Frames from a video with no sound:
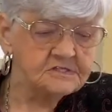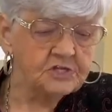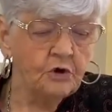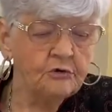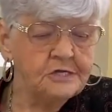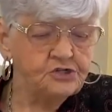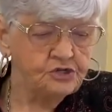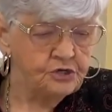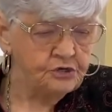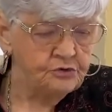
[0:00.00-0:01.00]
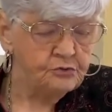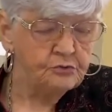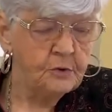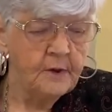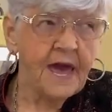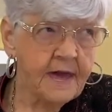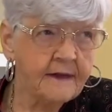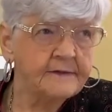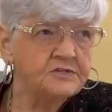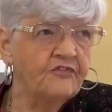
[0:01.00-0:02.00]
32
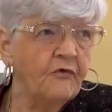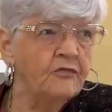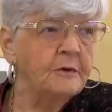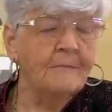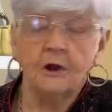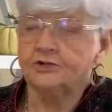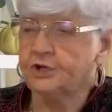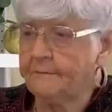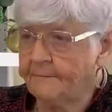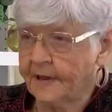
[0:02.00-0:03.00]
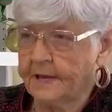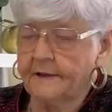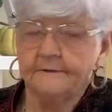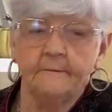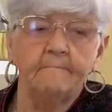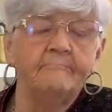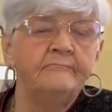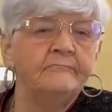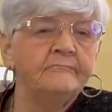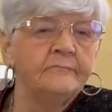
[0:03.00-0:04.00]
hats for the marching band
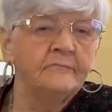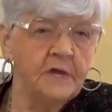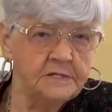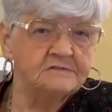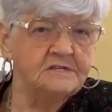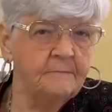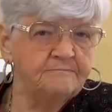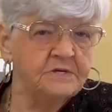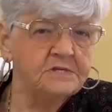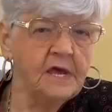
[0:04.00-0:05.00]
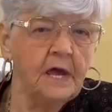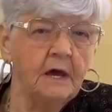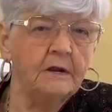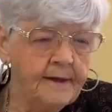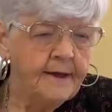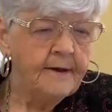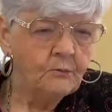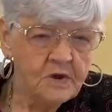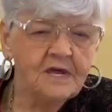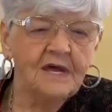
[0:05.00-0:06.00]
in Simpson County.
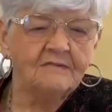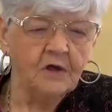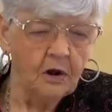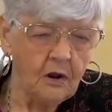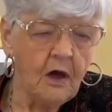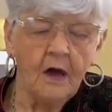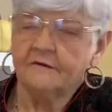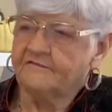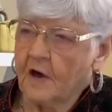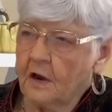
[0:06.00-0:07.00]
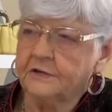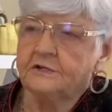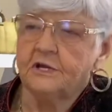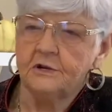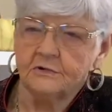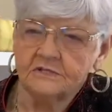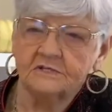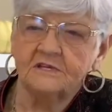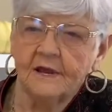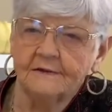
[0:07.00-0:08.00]
We have a lot of volunteer
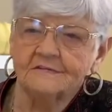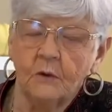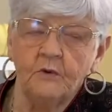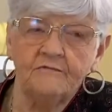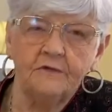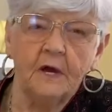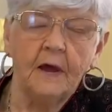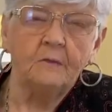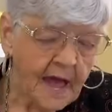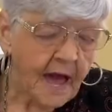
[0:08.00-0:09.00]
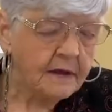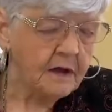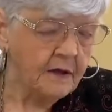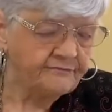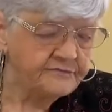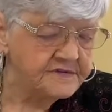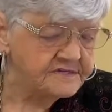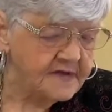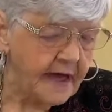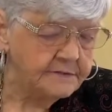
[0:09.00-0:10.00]
things that we've done. I got this
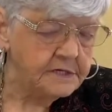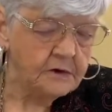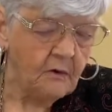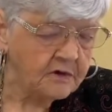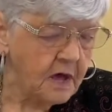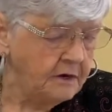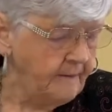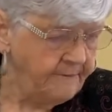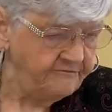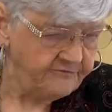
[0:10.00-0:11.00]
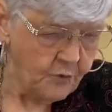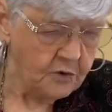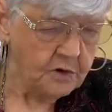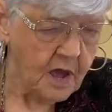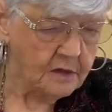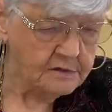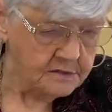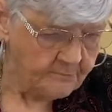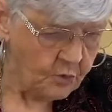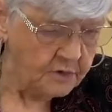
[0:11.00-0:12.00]
idea, I got up at four o'clock in the
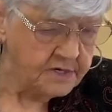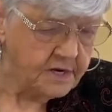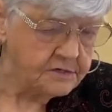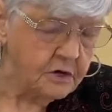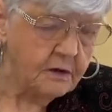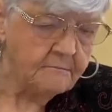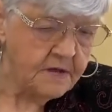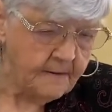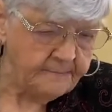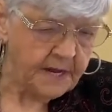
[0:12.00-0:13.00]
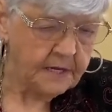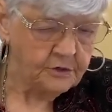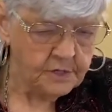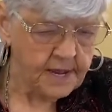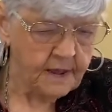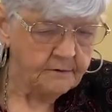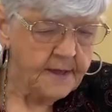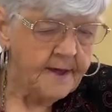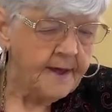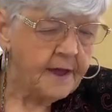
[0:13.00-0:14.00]
morning and cut me a pattern out
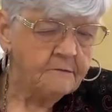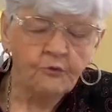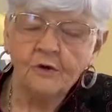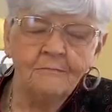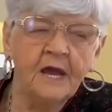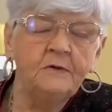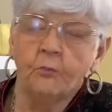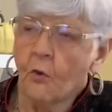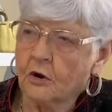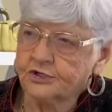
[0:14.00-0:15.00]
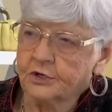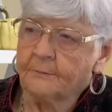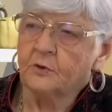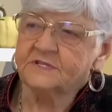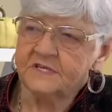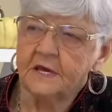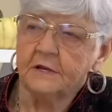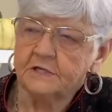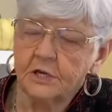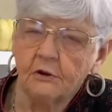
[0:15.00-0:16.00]
and we made washable
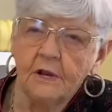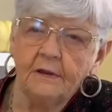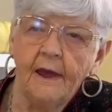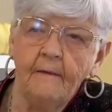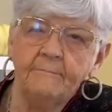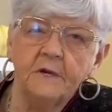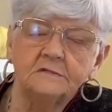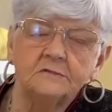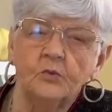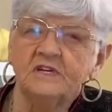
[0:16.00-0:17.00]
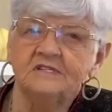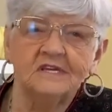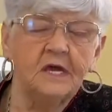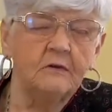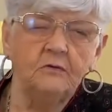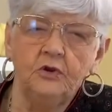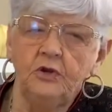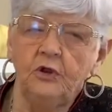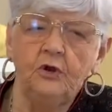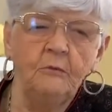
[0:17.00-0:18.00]
sanitary napkins. We sent
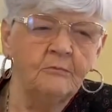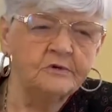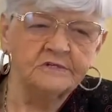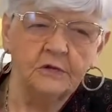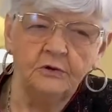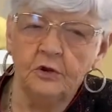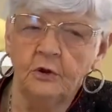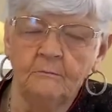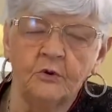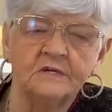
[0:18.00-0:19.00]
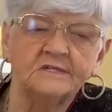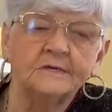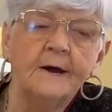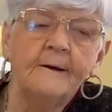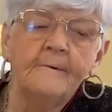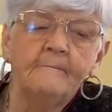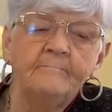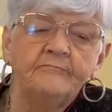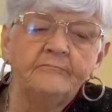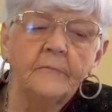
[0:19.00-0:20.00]
numerous and numerous
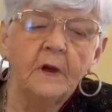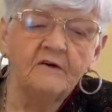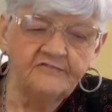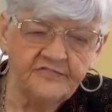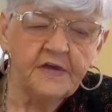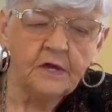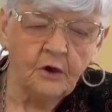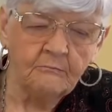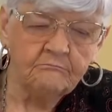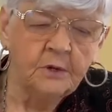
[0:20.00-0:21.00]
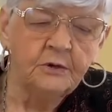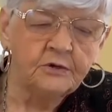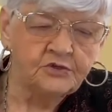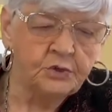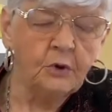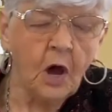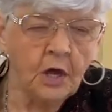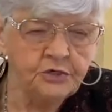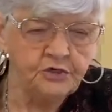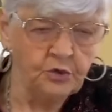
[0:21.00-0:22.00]
of them to
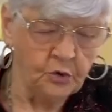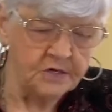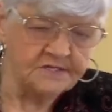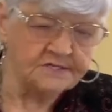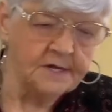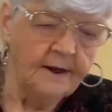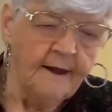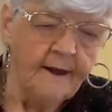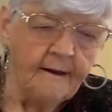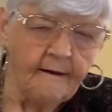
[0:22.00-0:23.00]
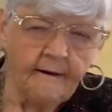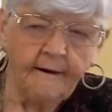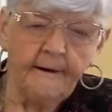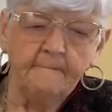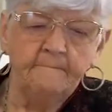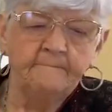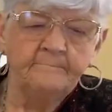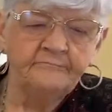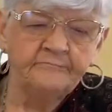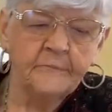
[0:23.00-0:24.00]
Honduras. Um,
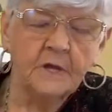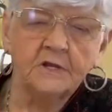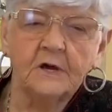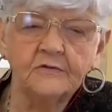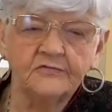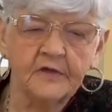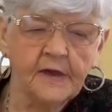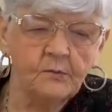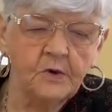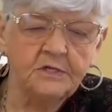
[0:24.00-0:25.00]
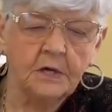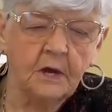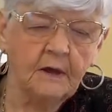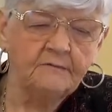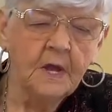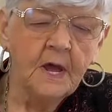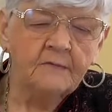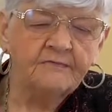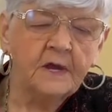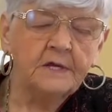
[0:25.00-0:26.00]
another thing we done,
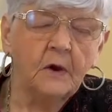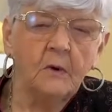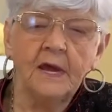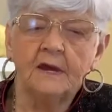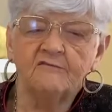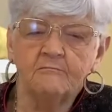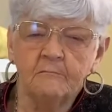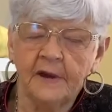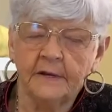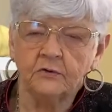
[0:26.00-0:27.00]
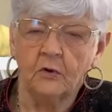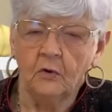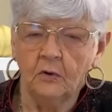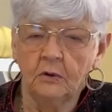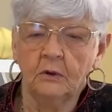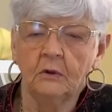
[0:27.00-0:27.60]
they don't have medical